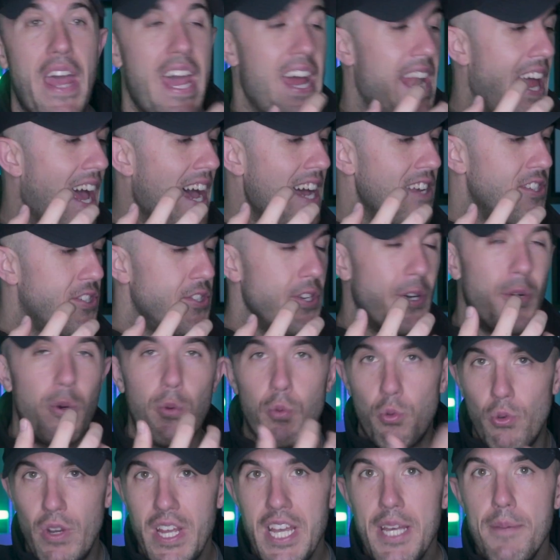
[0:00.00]
and has no
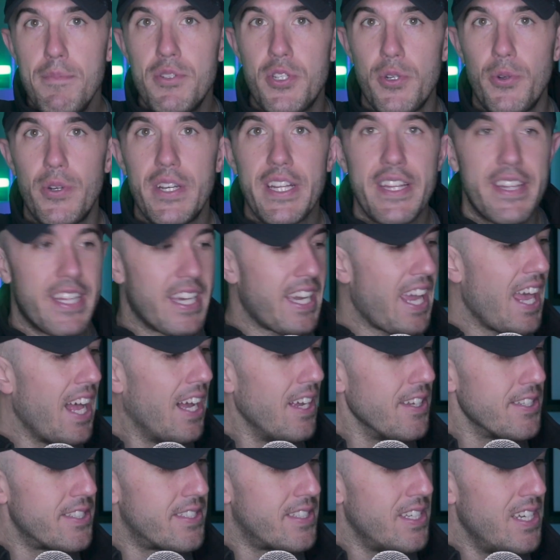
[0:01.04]
ribs or anything
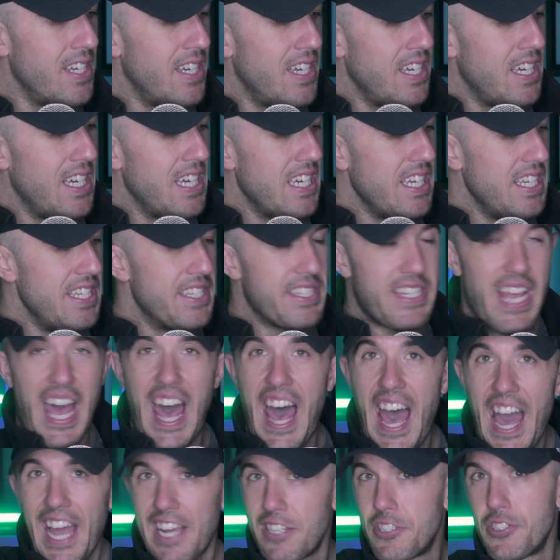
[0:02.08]
else is
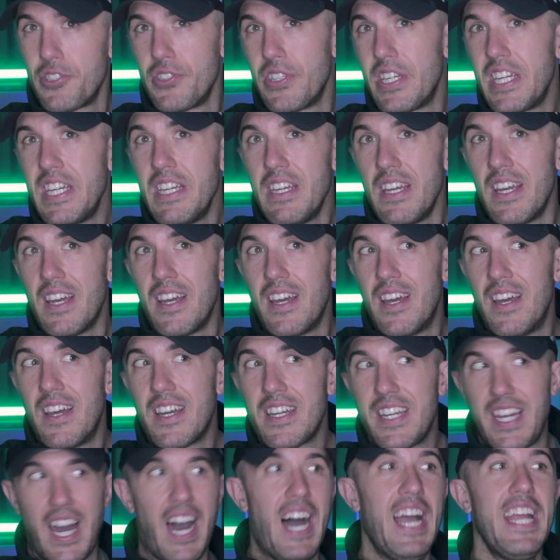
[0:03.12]
actually
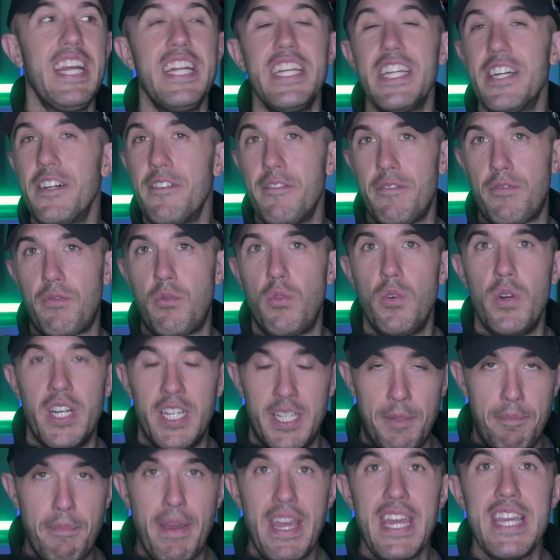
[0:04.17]
kind of
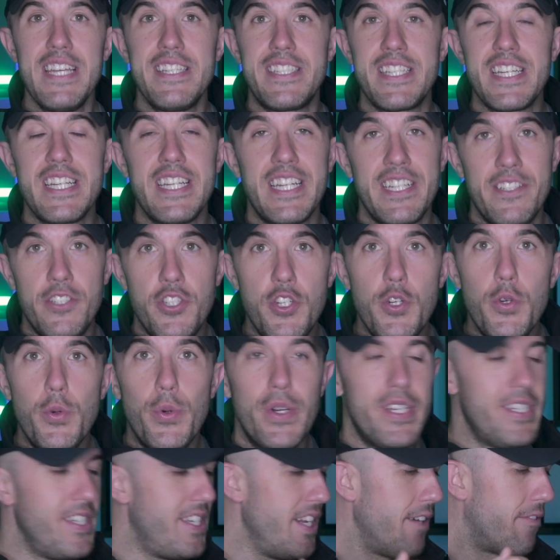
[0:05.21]
amazing and
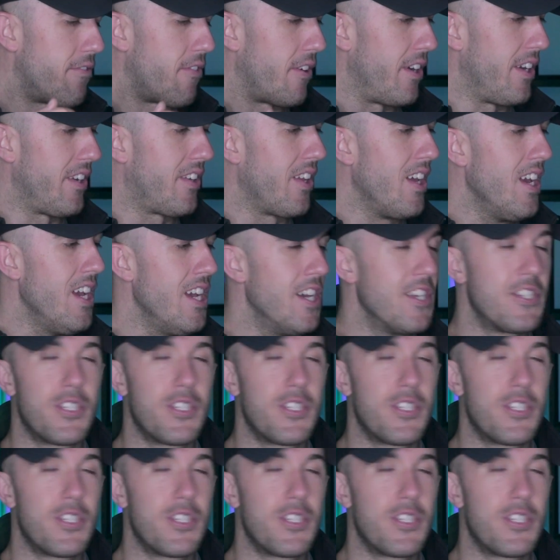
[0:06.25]
new and different.